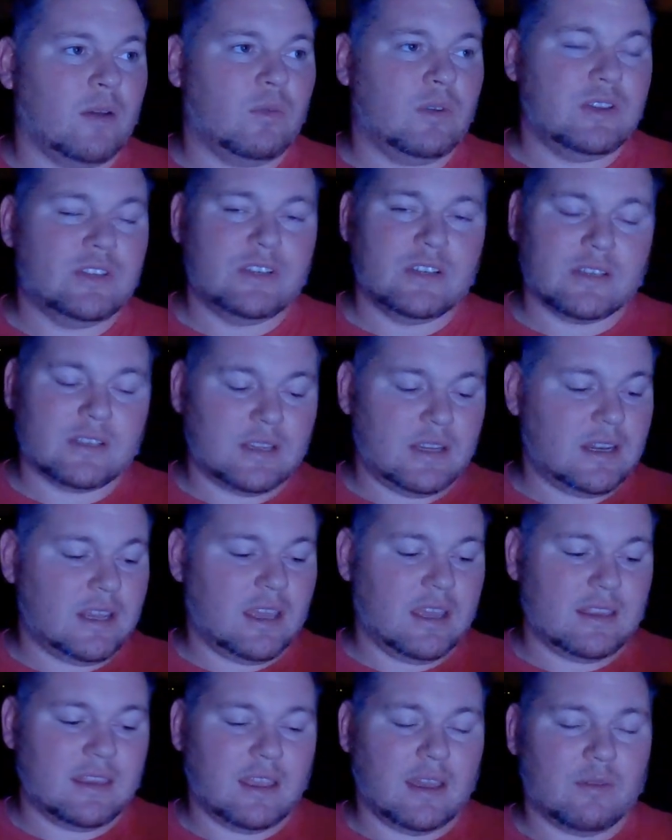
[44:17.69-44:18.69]
We just need to
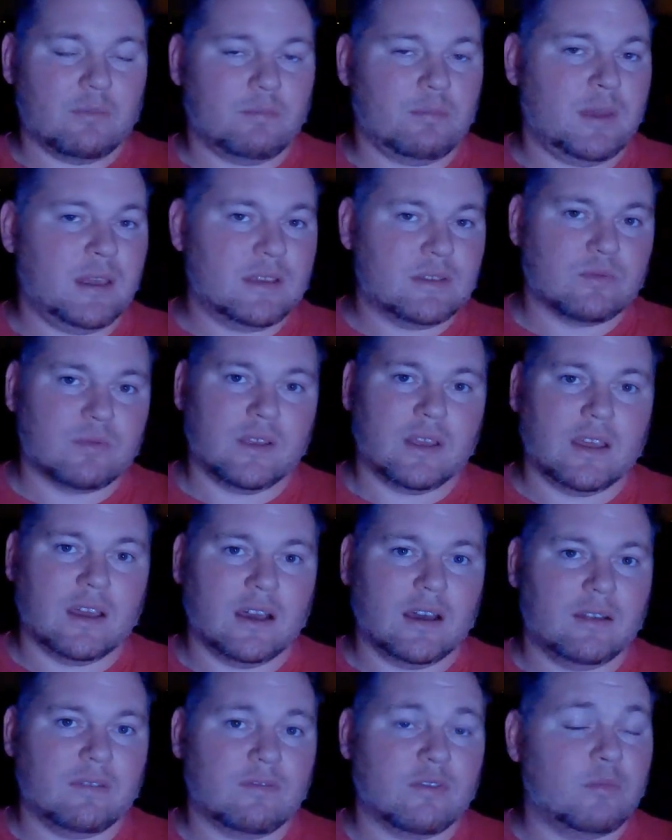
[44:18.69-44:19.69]
get that piece
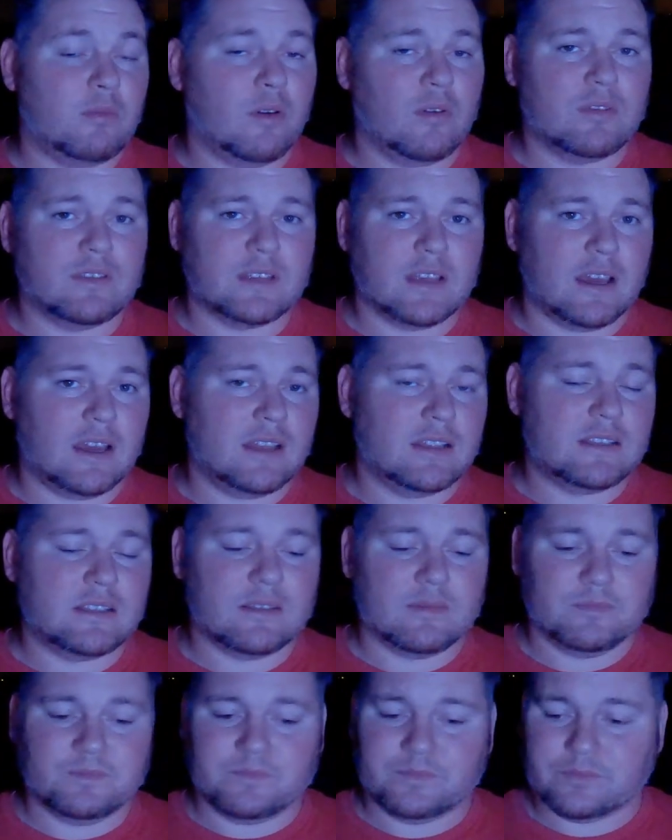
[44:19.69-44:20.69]
recut for both
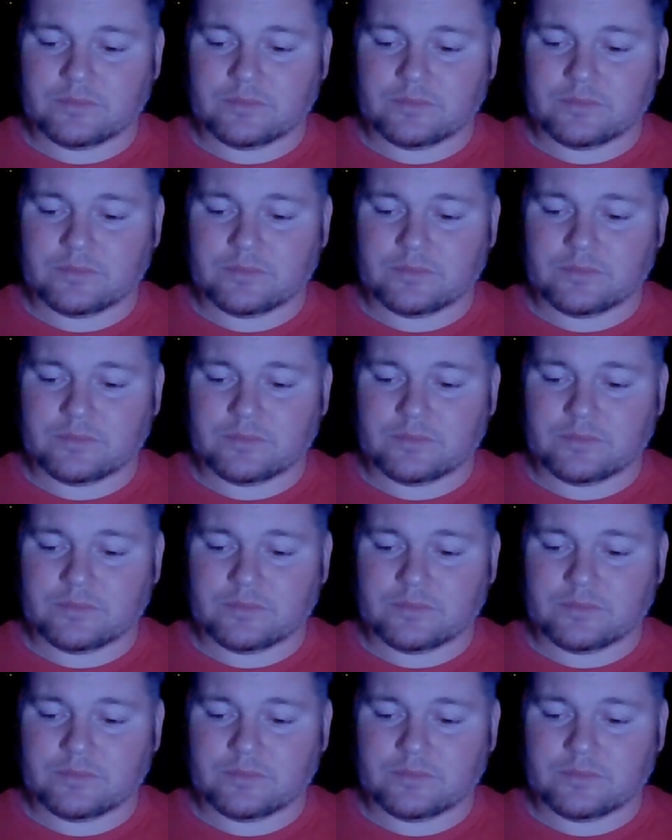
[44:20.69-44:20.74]
sides.